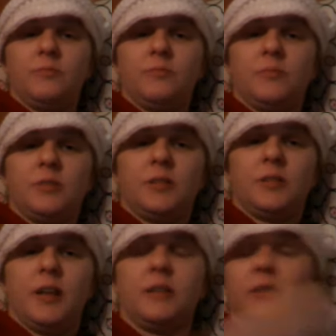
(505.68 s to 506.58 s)

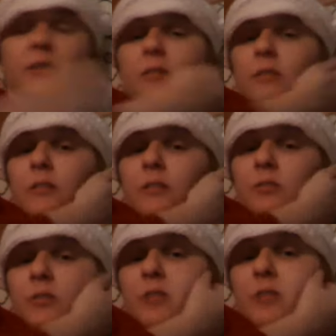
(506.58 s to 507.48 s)
said to,
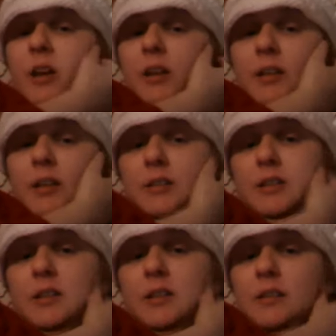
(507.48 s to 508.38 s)
just take it
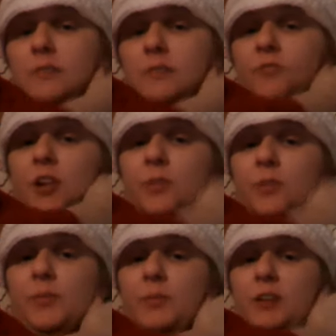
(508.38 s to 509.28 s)
easy and follow up
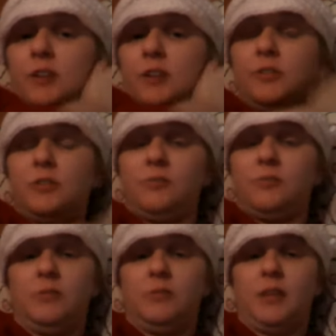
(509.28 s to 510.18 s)
with my doctor as soon
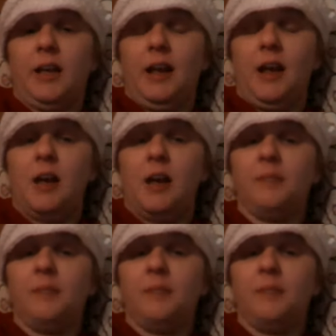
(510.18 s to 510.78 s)
as I can.